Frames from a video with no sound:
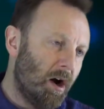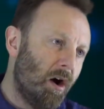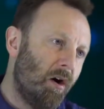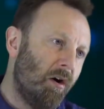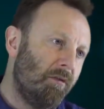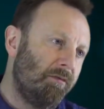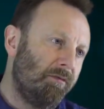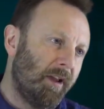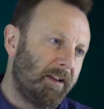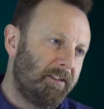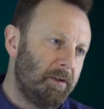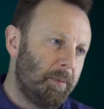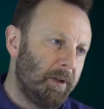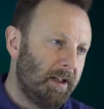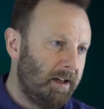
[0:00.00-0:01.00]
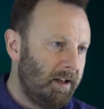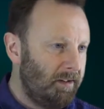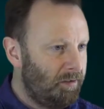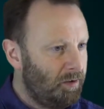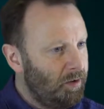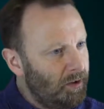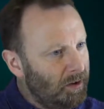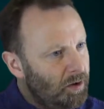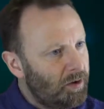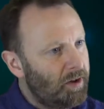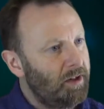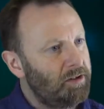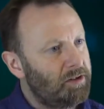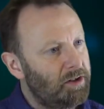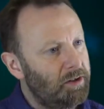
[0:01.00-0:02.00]
of flexibility. So you're
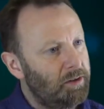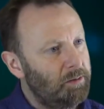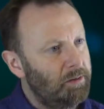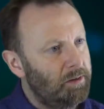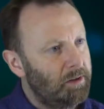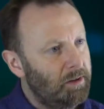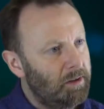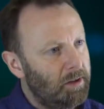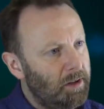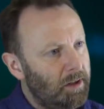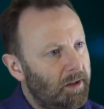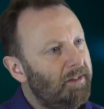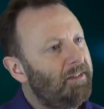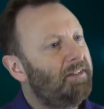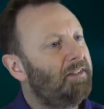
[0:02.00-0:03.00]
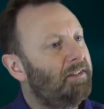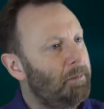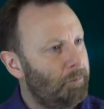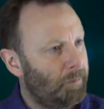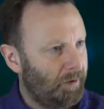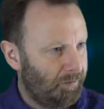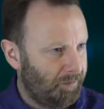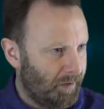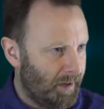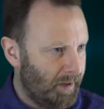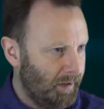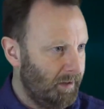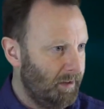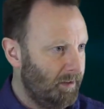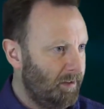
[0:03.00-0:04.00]
looking to simplify
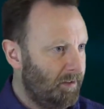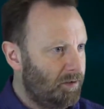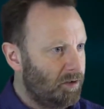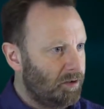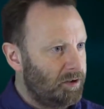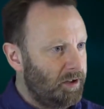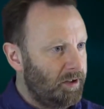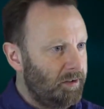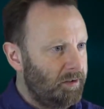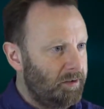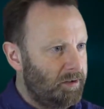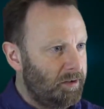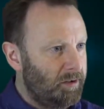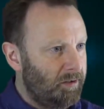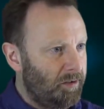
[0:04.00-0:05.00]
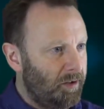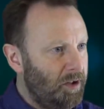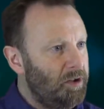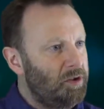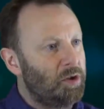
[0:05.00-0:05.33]
the structure so you